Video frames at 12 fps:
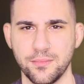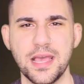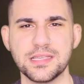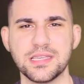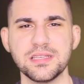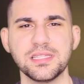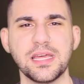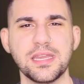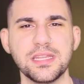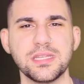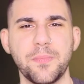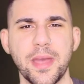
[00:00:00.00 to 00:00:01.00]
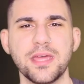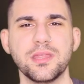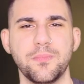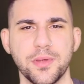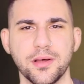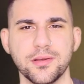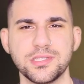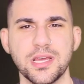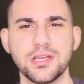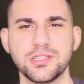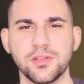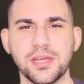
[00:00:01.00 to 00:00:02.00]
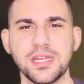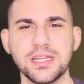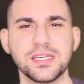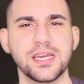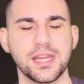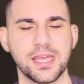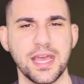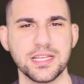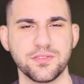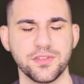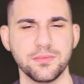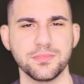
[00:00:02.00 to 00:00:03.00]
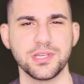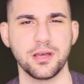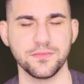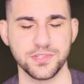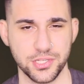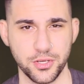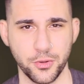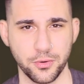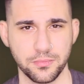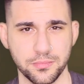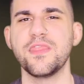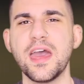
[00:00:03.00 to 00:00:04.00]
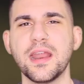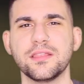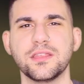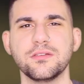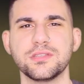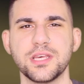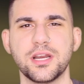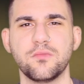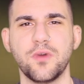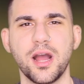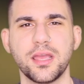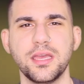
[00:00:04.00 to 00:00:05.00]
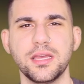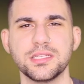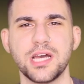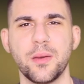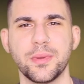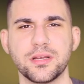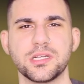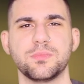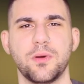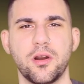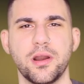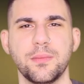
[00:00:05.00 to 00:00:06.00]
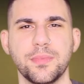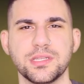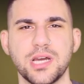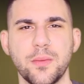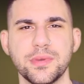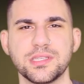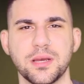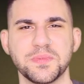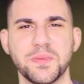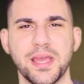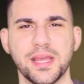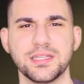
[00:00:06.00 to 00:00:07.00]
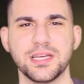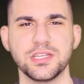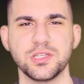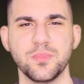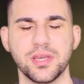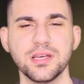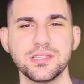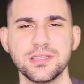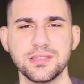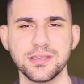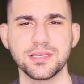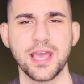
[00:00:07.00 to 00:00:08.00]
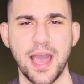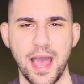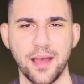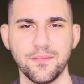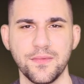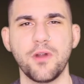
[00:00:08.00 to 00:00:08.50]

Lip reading: He says they need to pay the bills, so they need to get a case for themselves soon. Then at the youth center, Rocky and Tommy are sparring, but Tommy stops paying attention because he sees Kat.